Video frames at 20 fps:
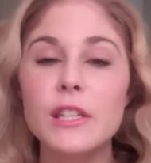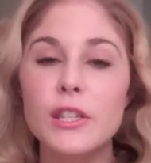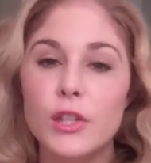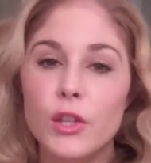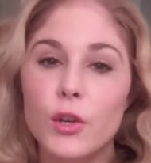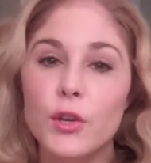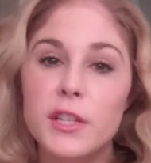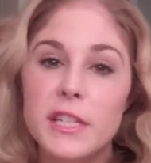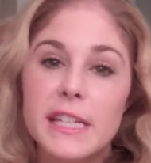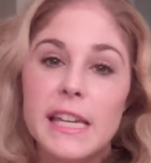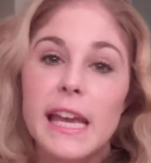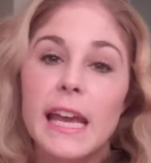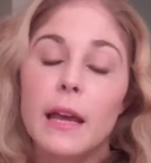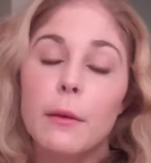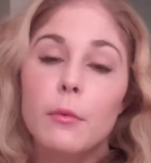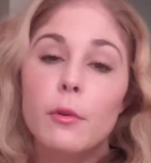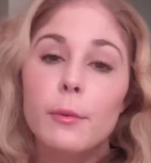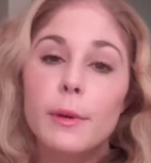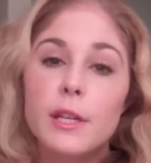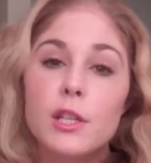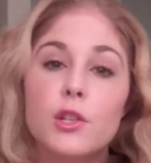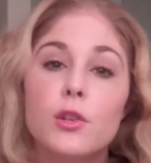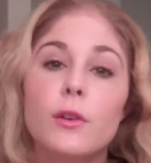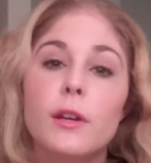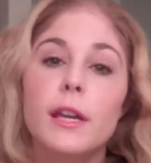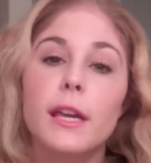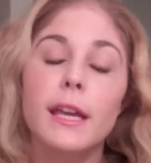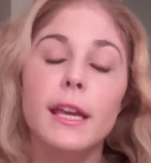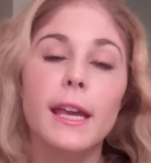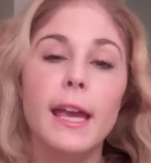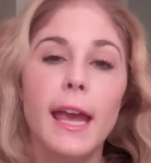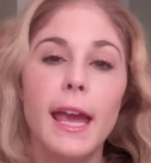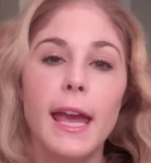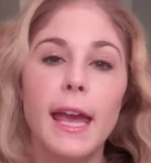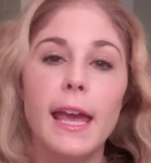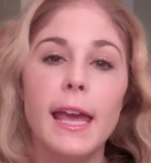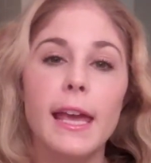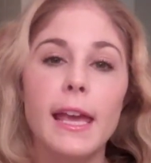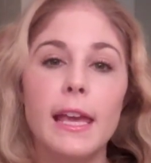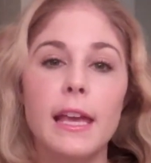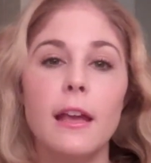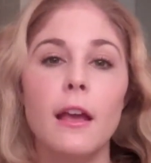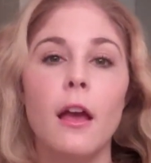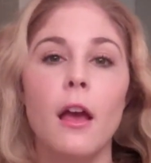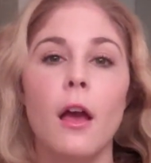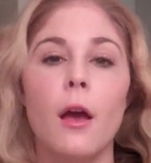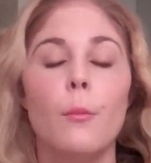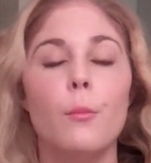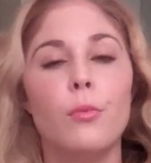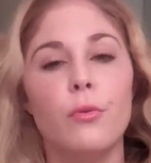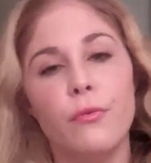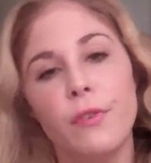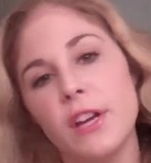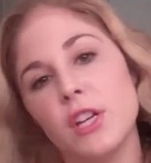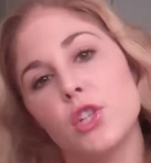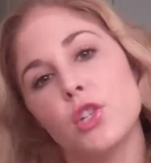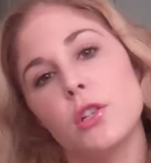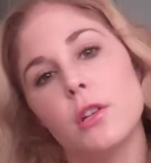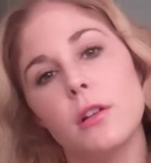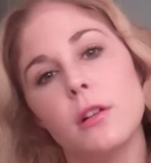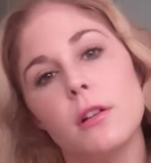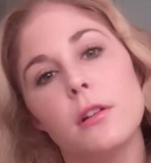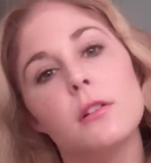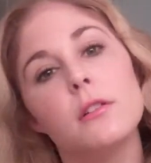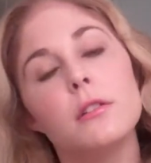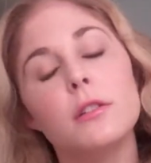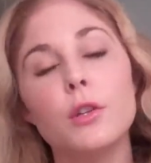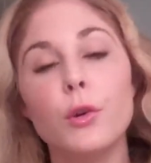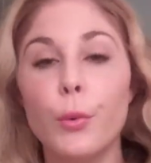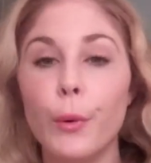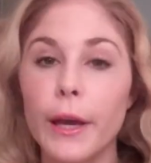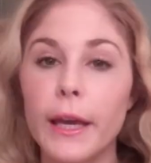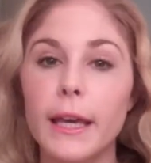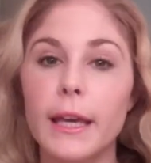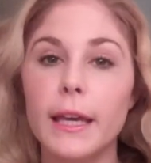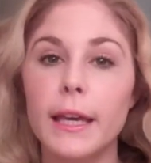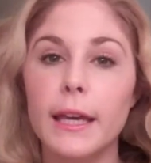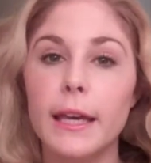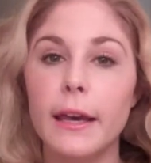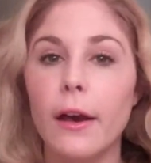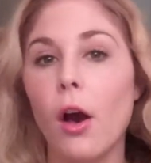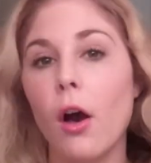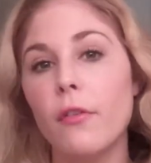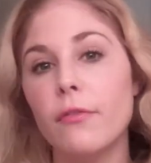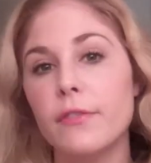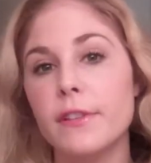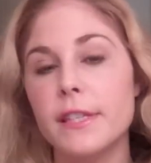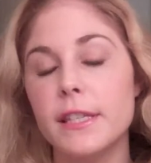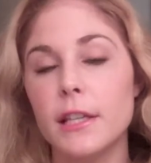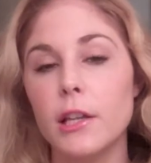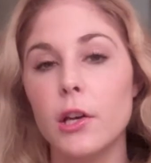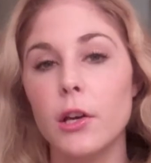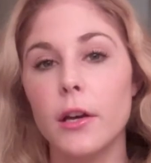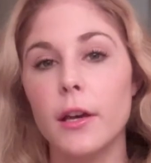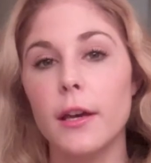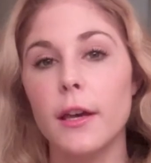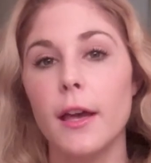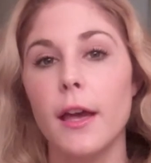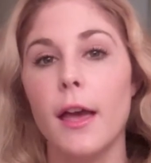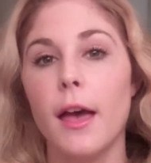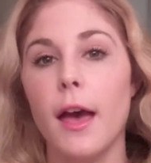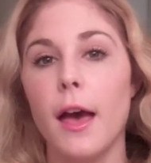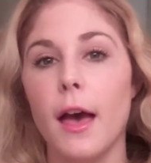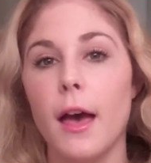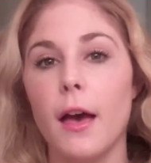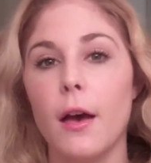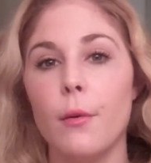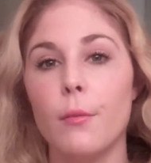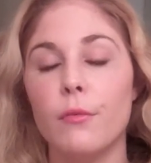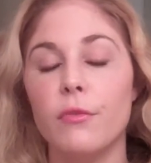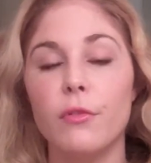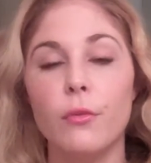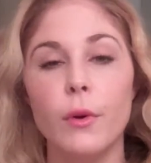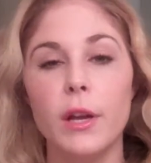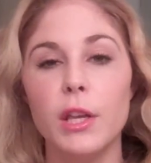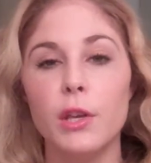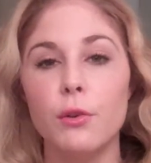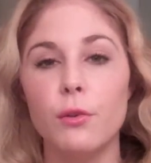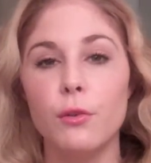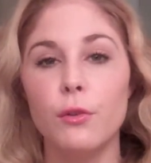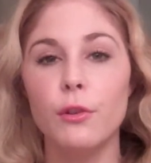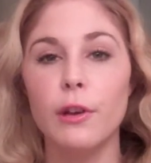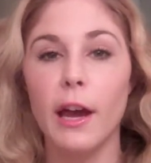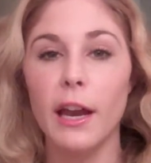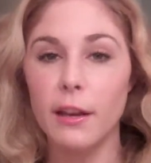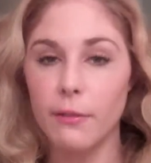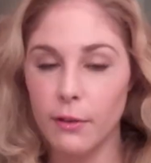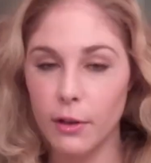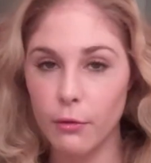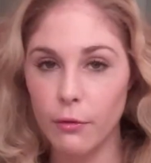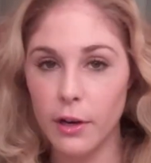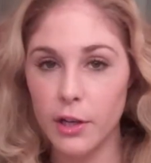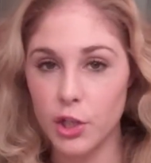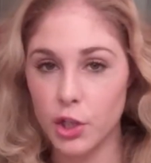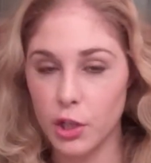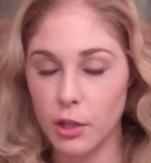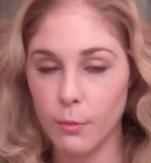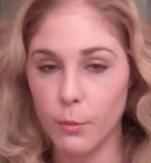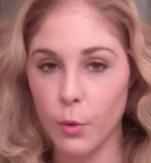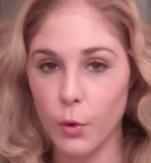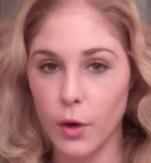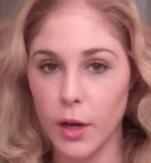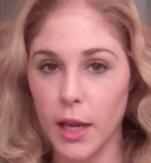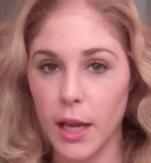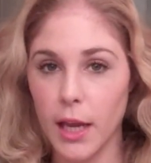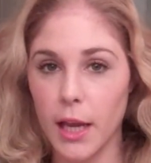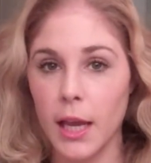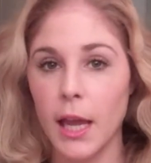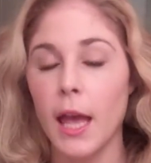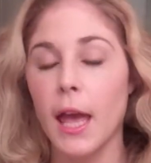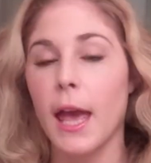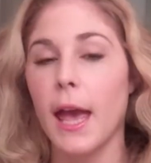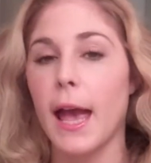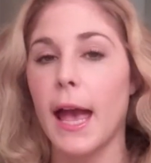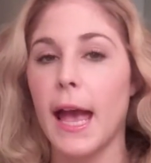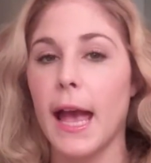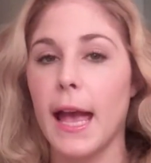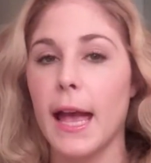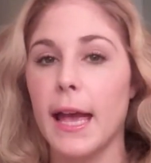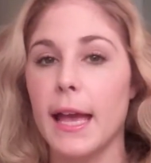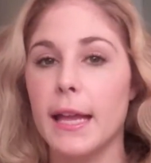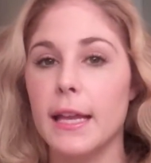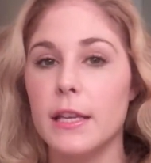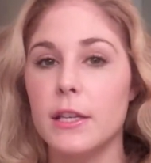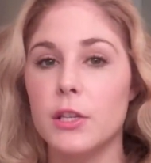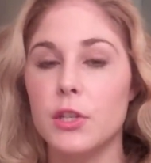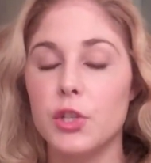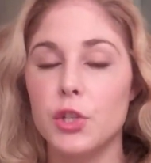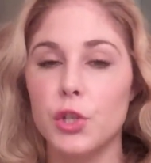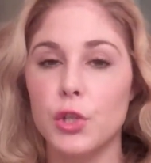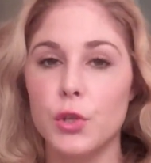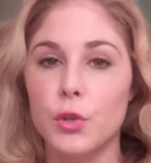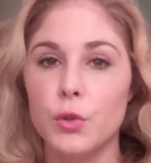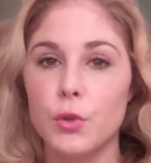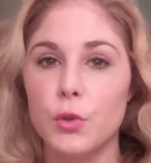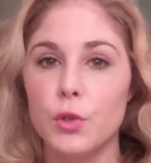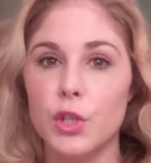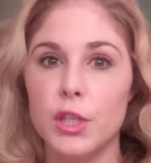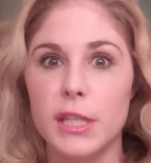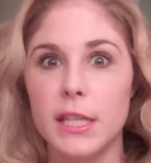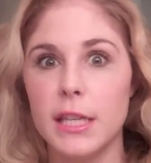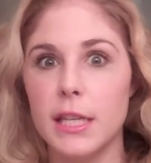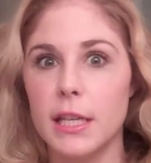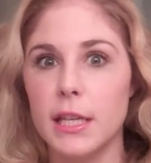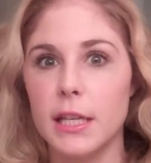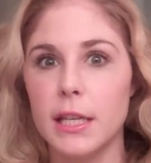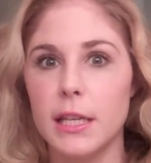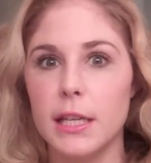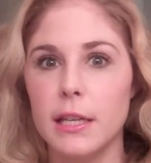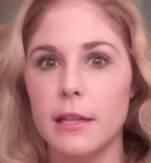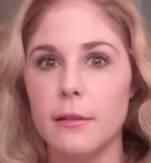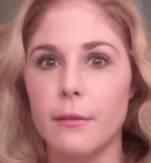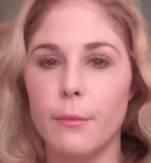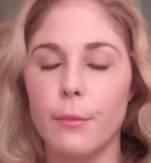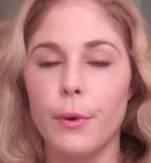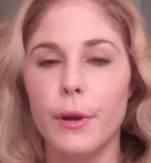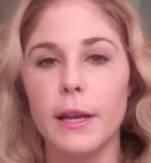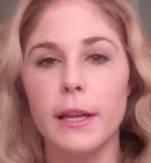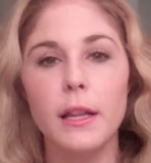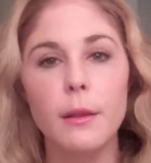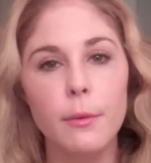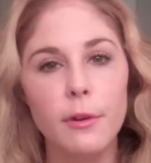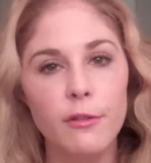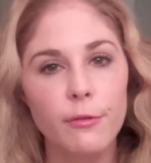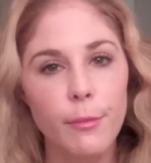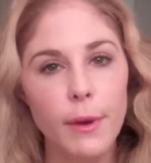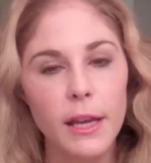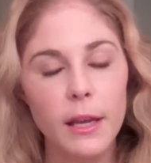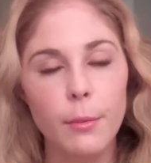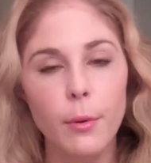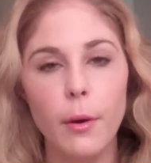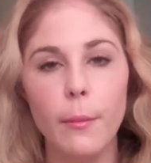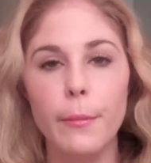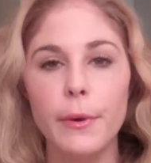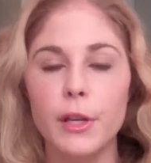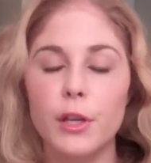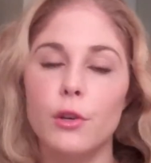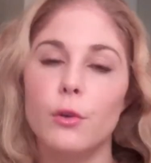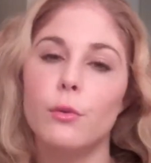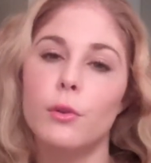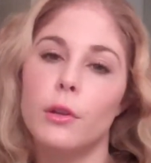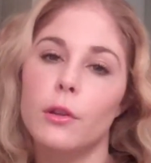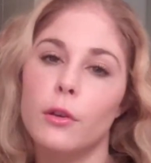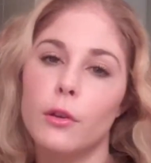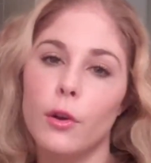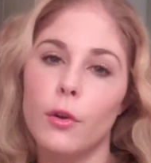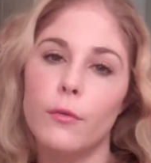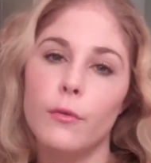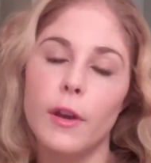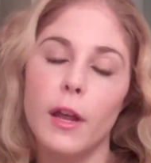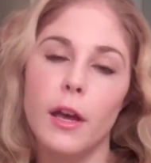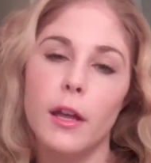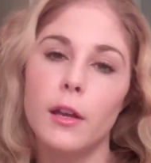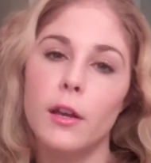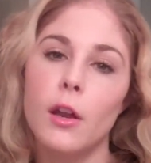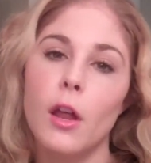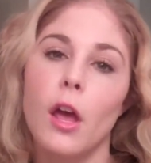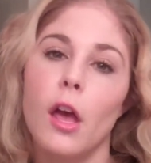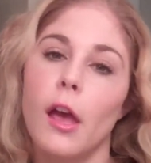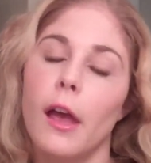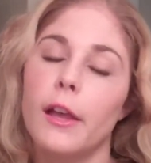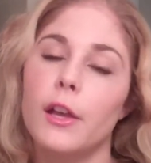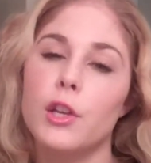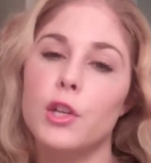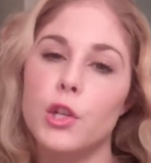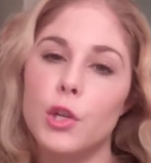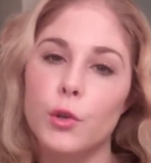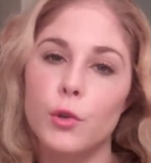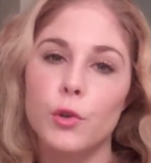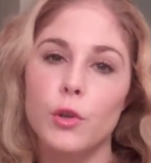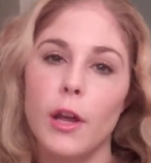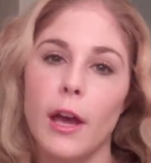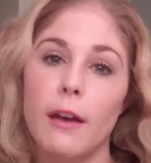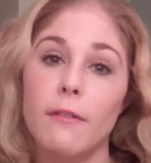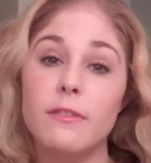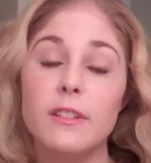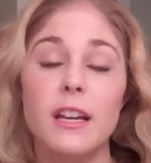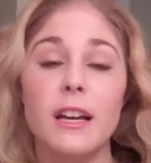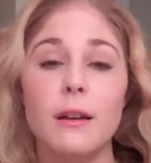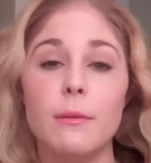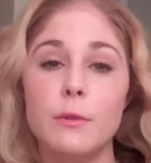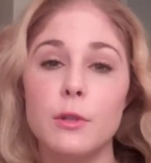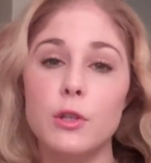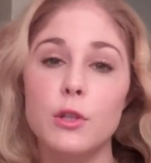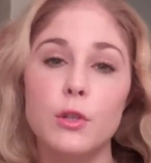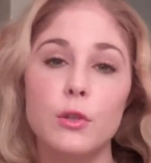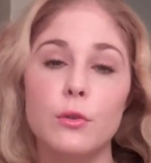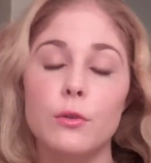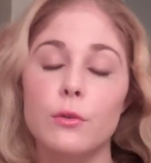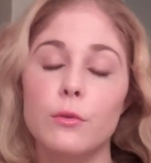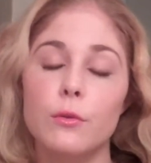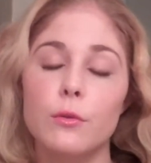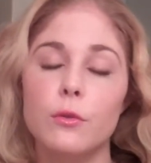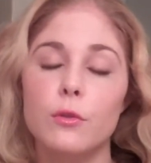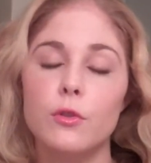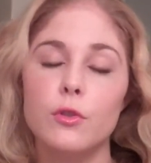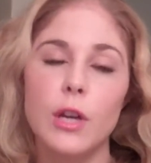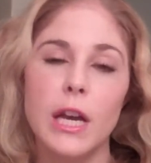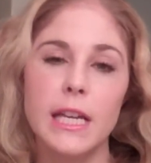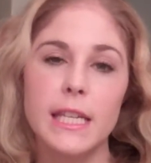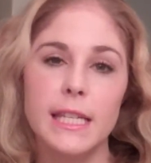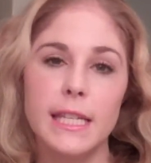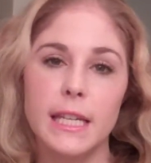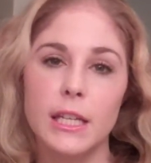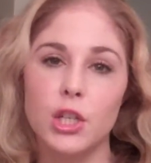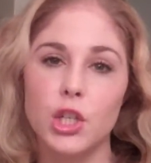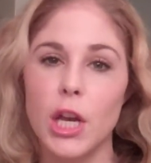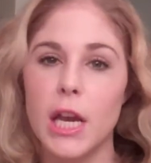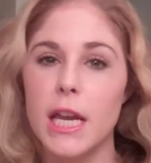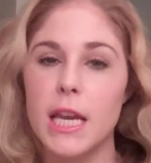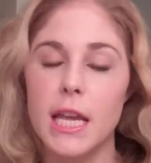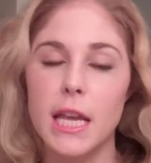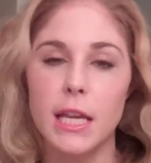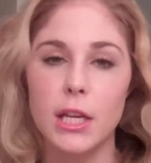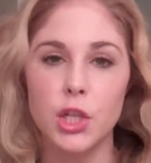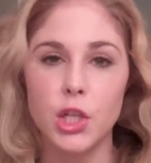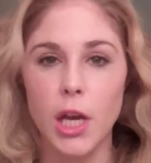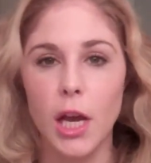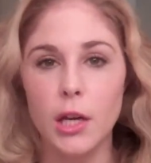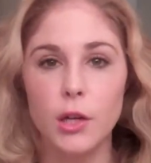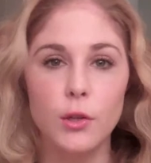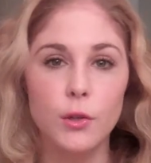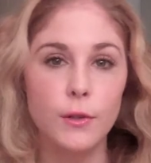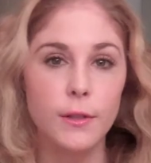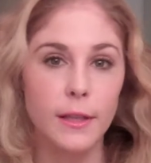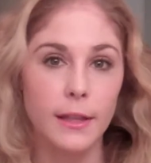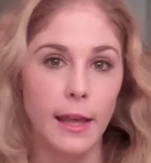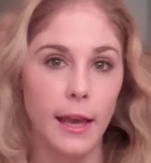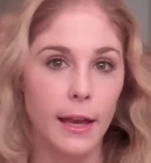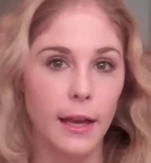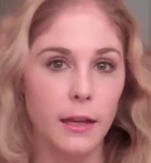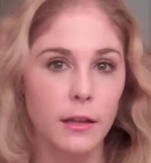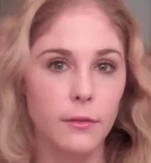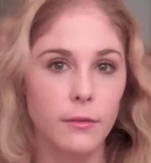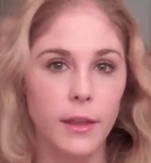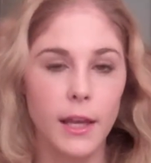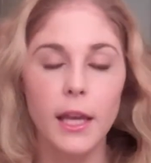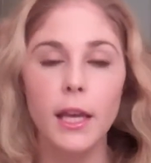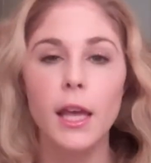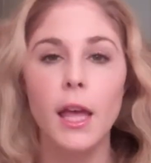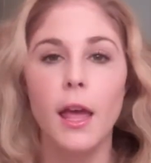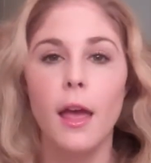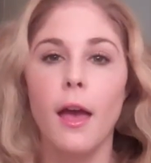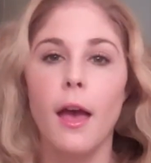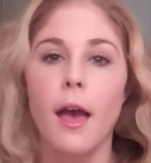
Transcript: So today I'm going to be doing a professional, quick office look for when you're kind of in a rush in the morning and you just need to put a little bit of makeup on but you don't want to look overdone and you don't have time to do drastic shading, shadows and that kind of thing.